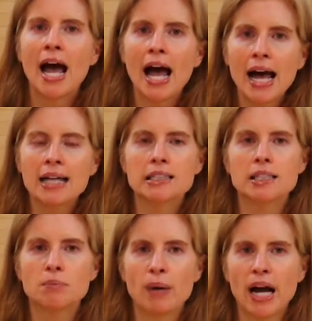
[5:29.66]

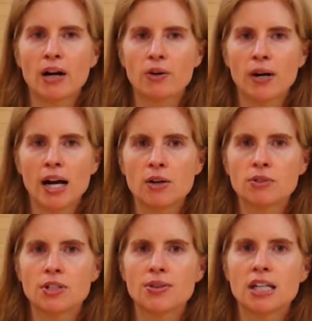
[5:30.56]
has a
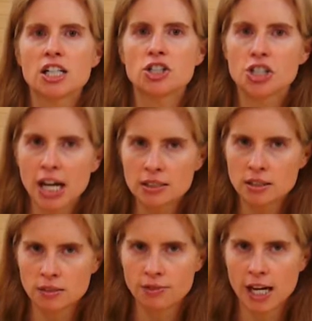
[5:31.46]
background that
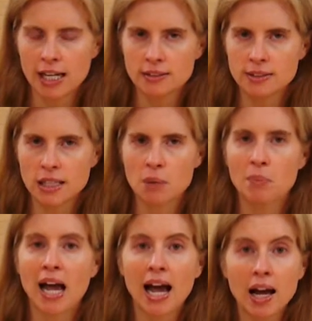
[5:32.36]
justifies
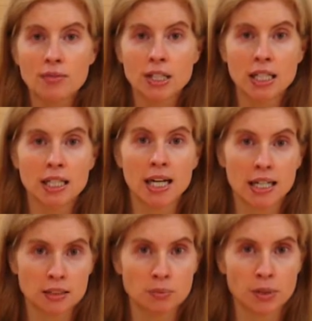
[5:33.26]
them having an
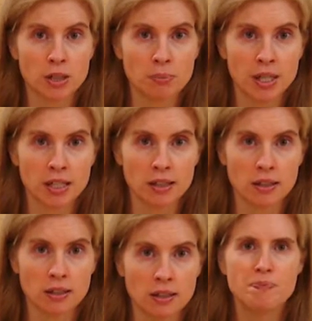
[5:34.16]
expert
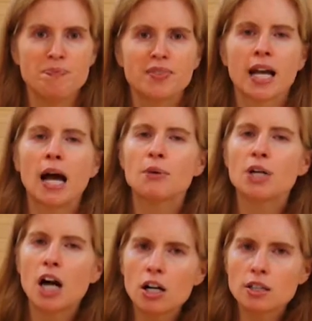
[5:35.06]
opinion. I
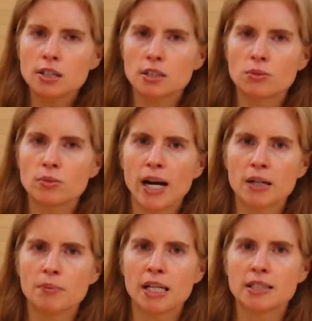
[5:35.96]
would also
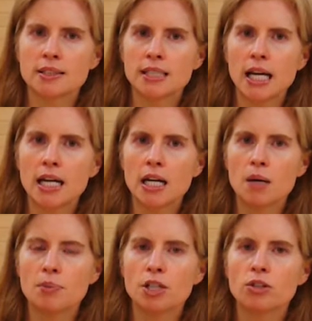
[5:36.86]
recommend setting
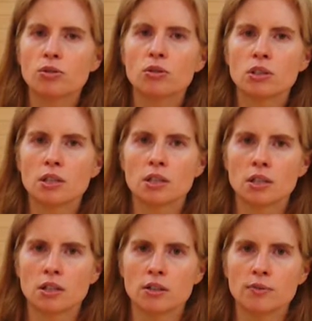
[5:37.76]
up a Google
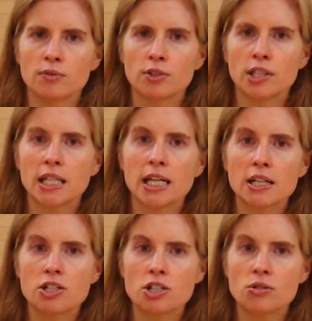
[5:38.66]
alert for
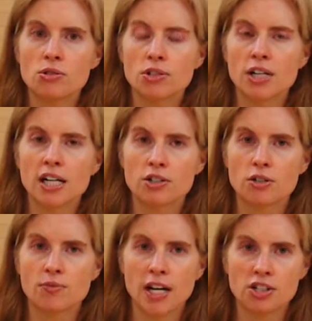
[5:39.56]
the issues or
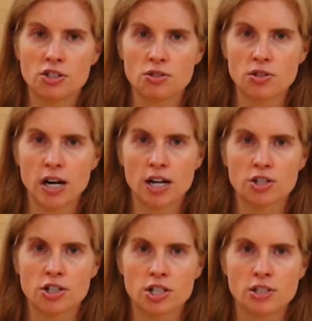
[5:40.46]
intervention
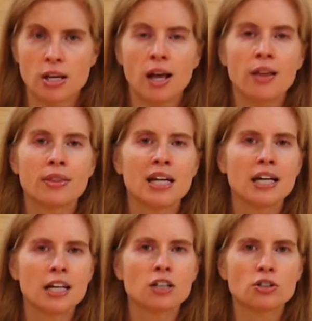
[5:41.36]
strategies
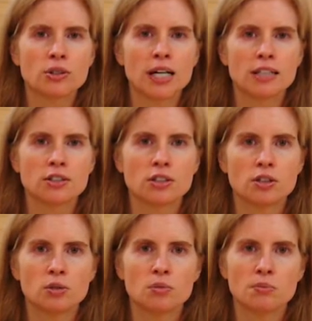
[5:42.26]
that interest
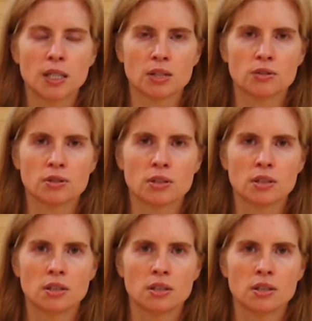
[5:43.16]
you
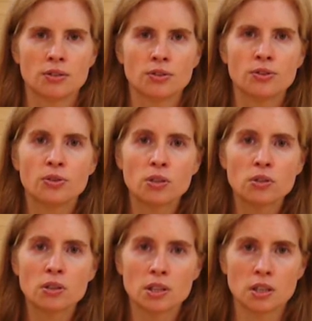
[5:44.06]
most. Through
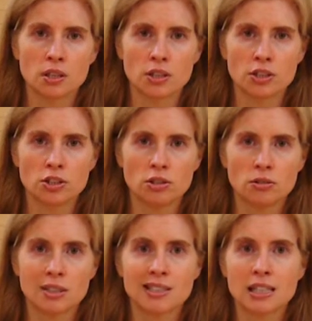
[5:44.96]
Google Alerts,
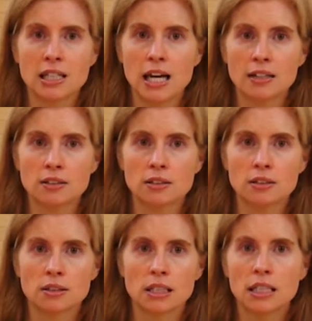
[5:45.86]
you can select
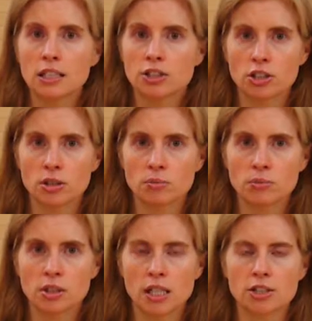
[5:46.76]
key
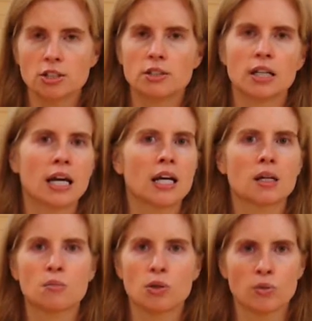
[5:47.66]
terms such as
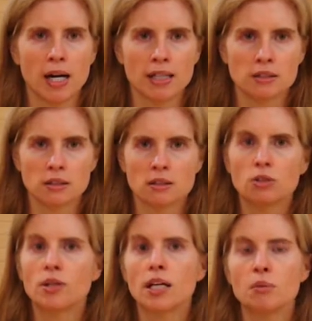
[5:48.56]
animal rights,
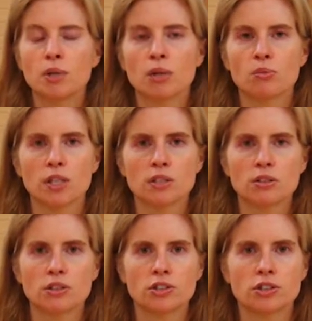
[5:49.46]
leukemia
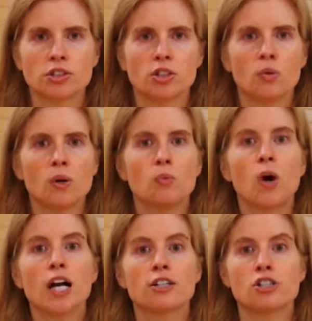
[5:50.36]
research, or
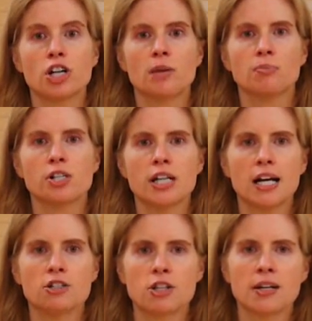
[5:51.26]
watershed
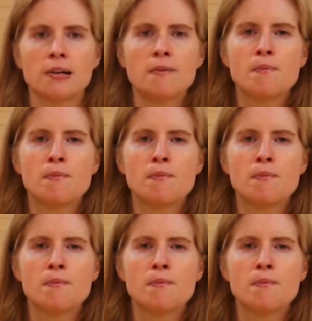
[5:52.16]
protection,